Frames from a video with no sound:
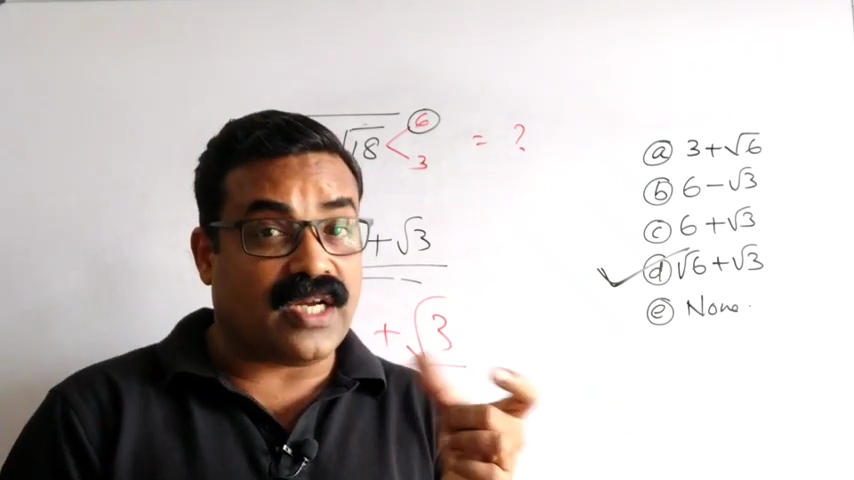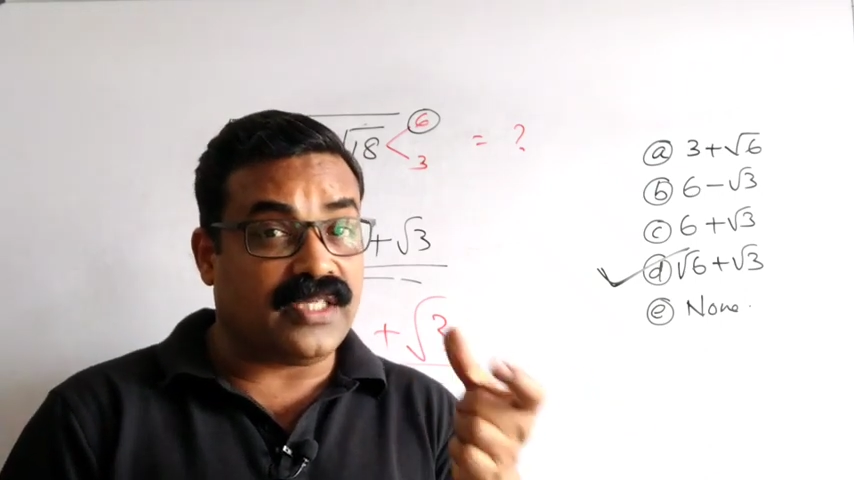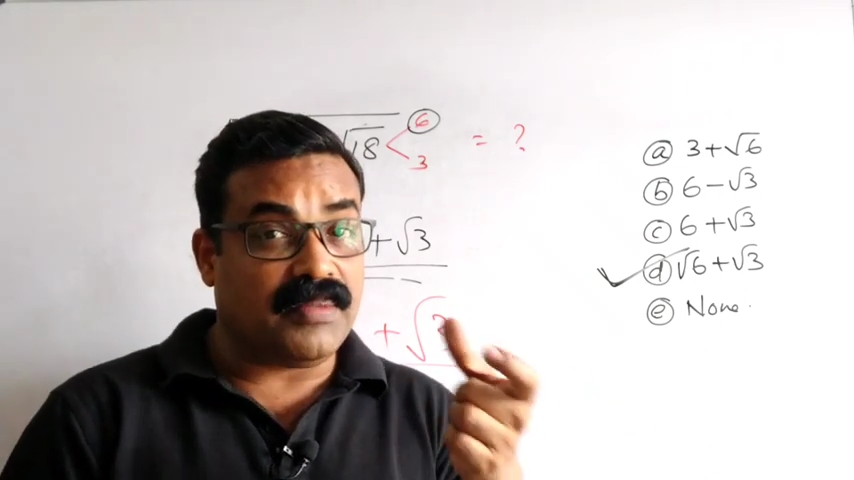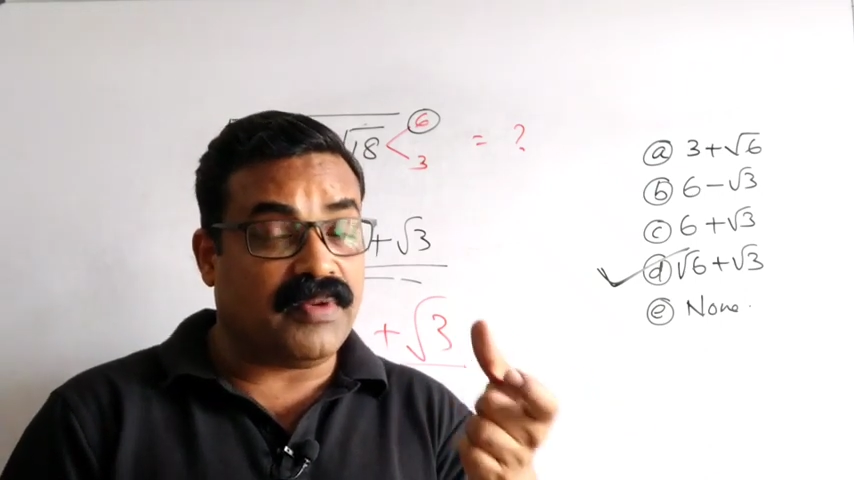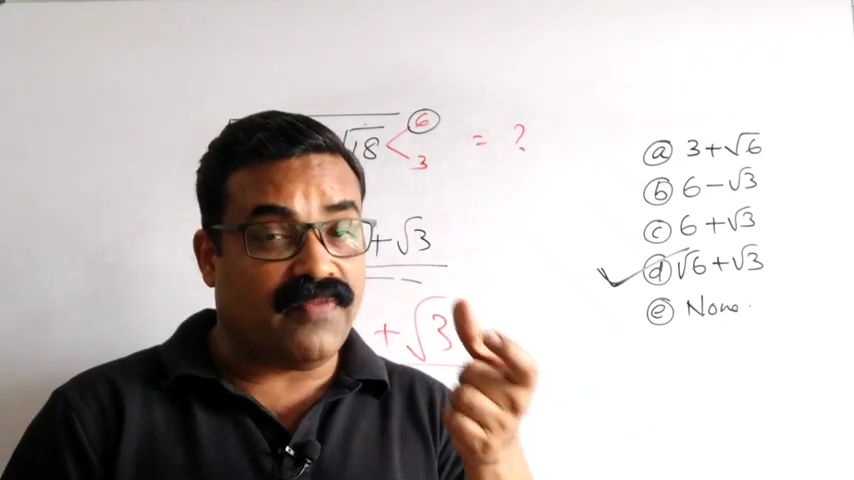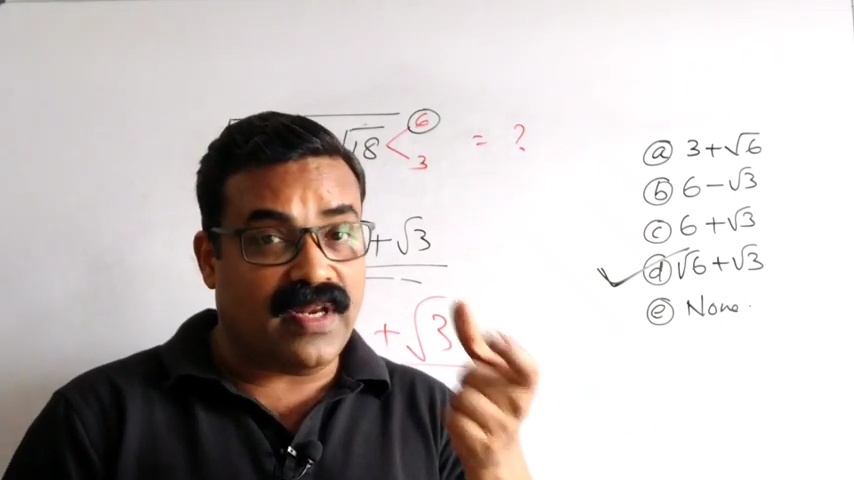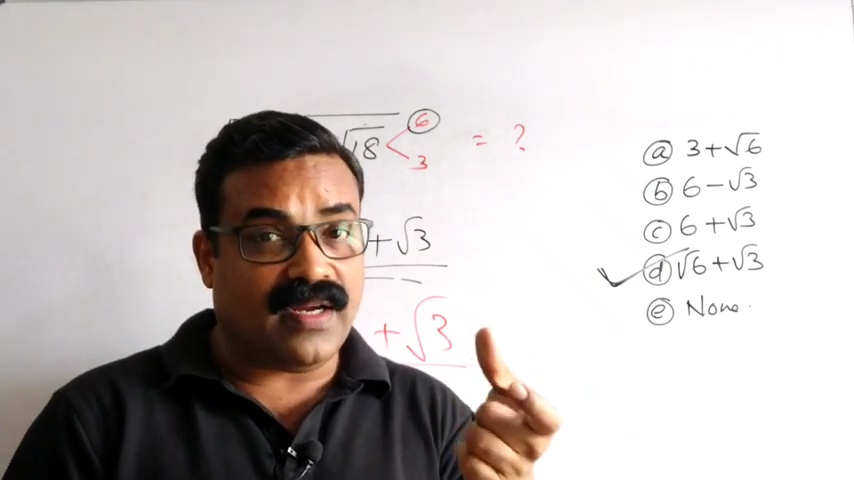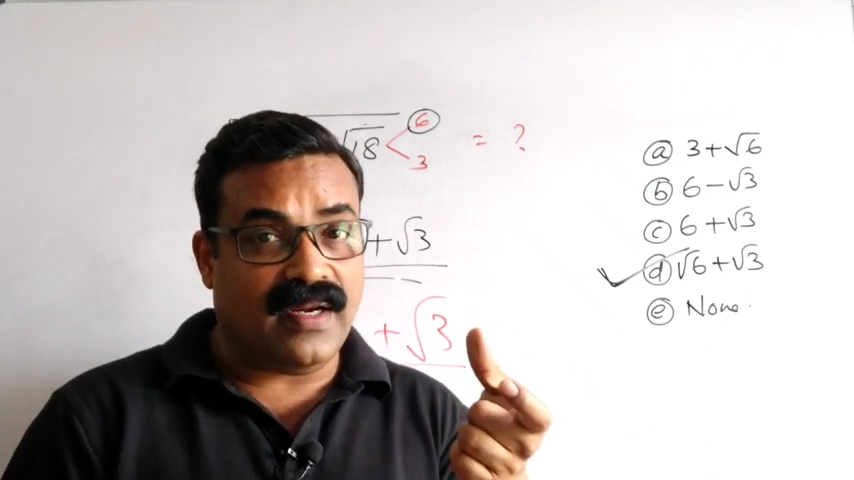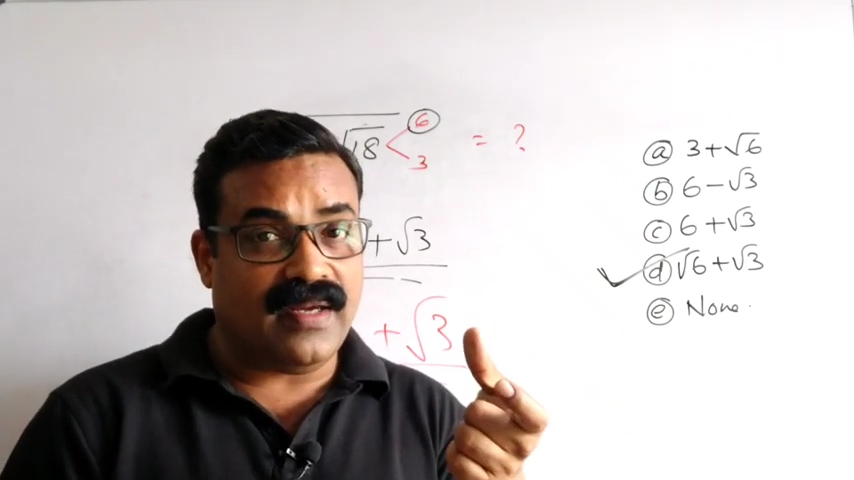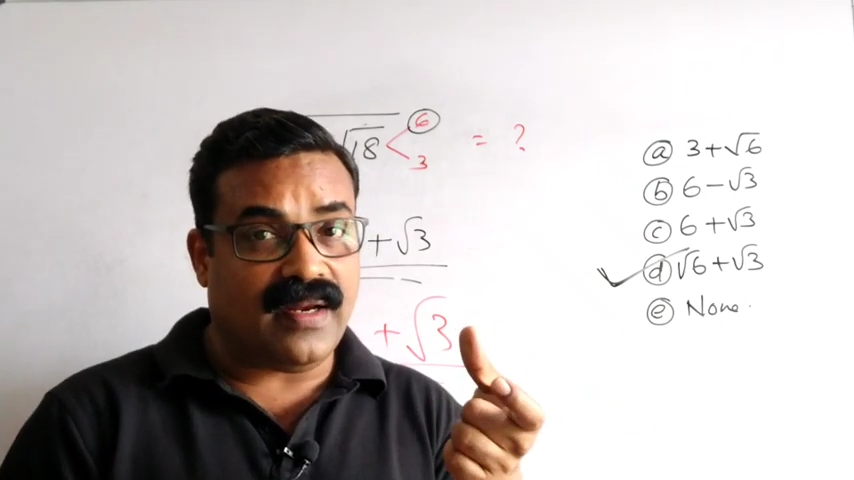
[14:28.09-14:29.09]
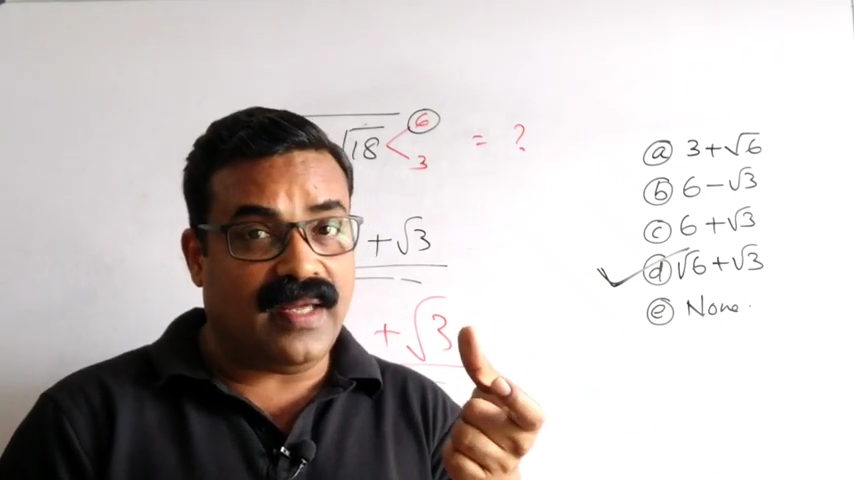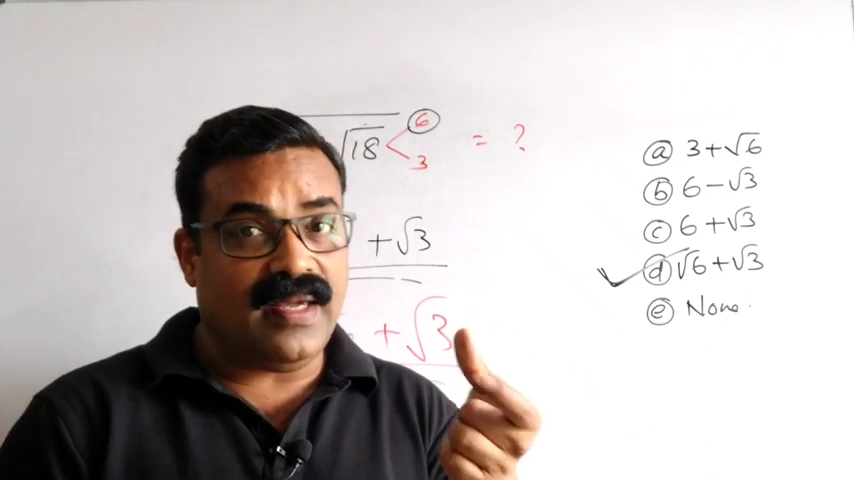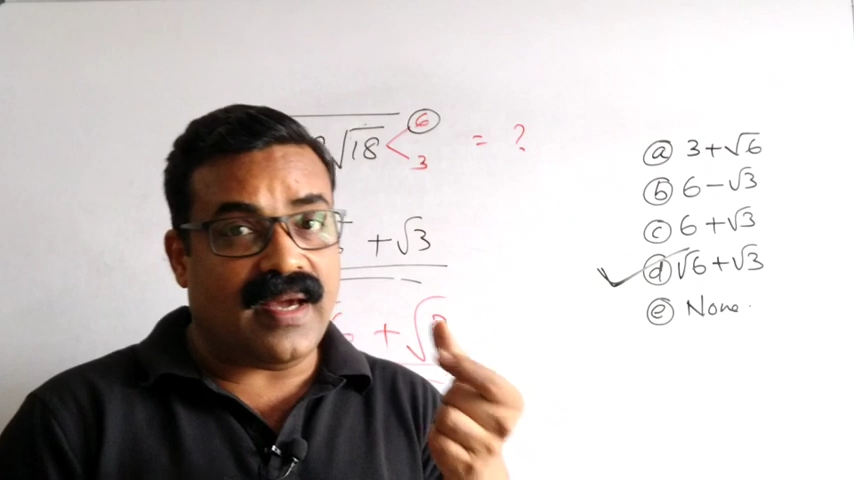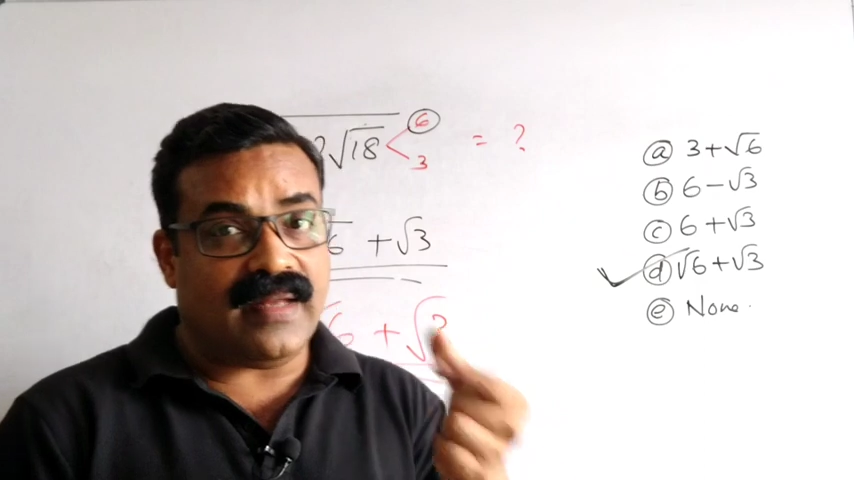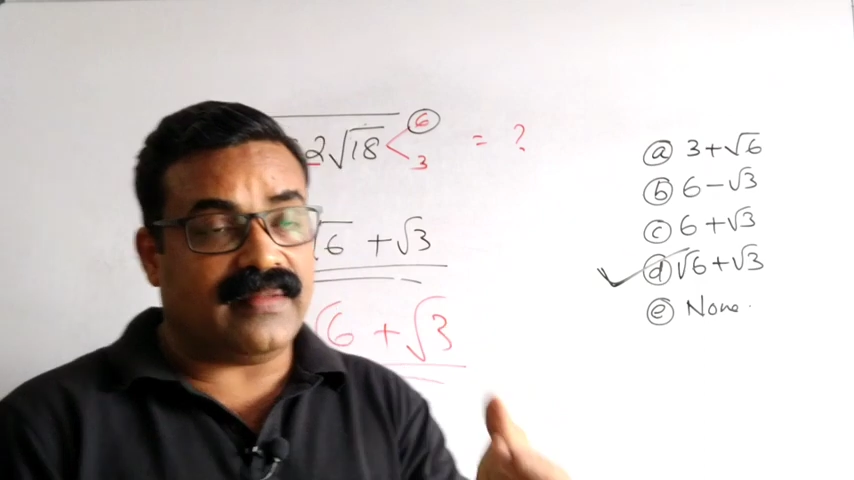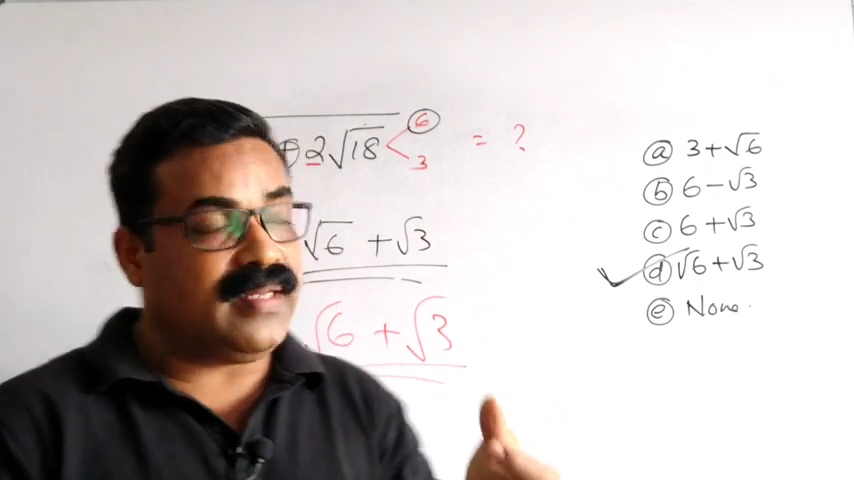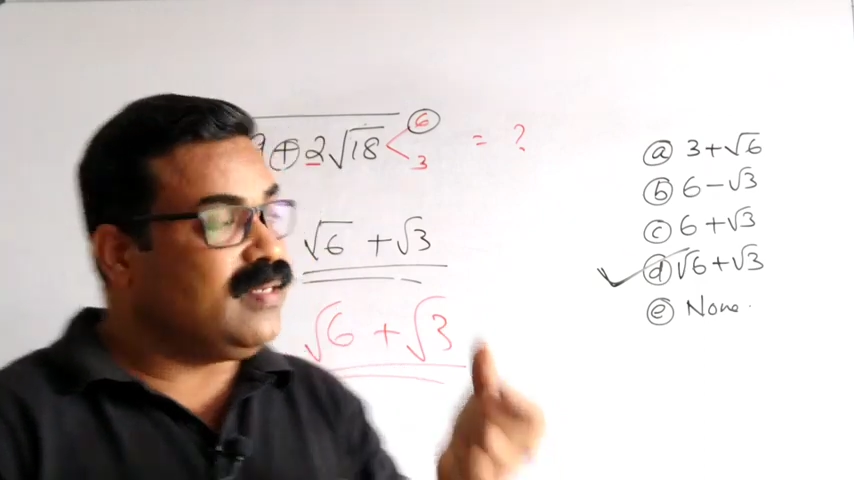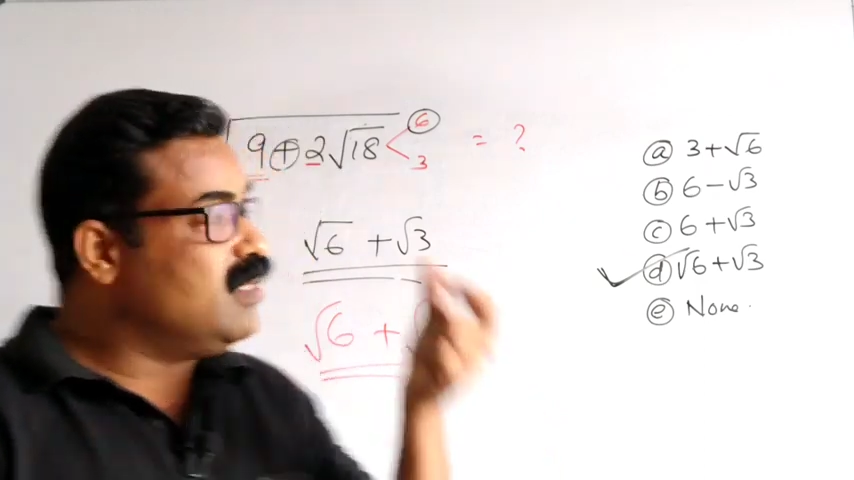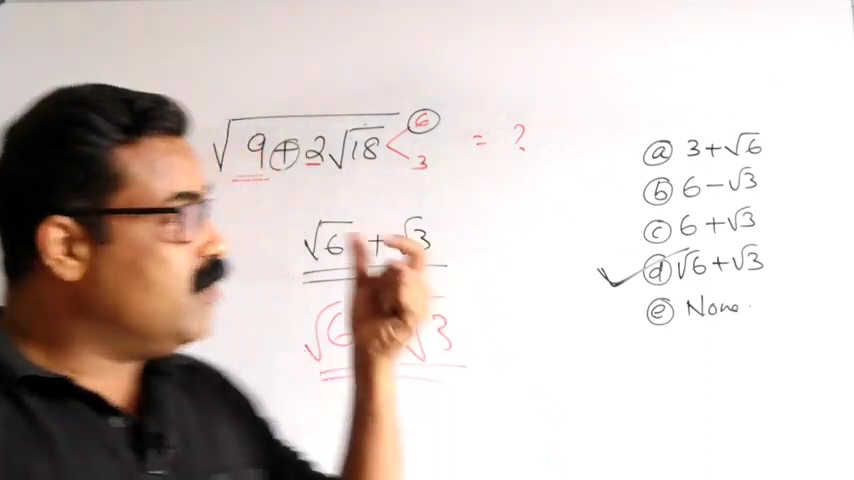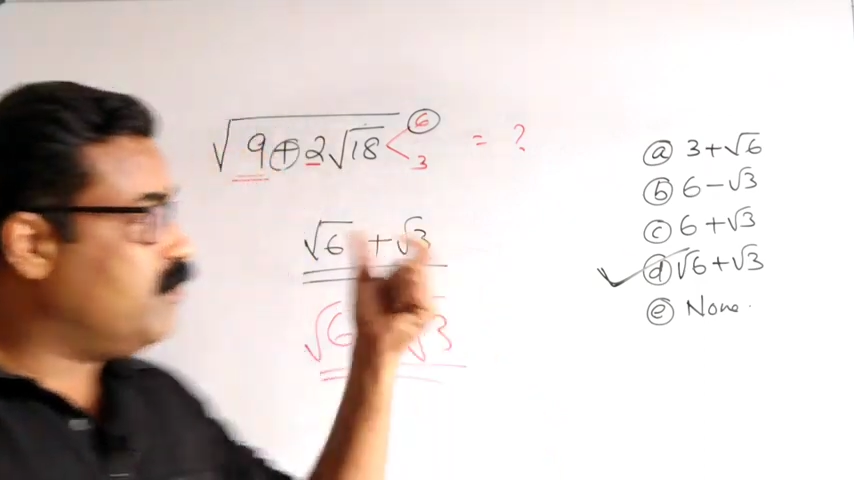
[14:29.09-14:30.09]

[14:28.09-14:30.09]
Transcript: concept very clearly and then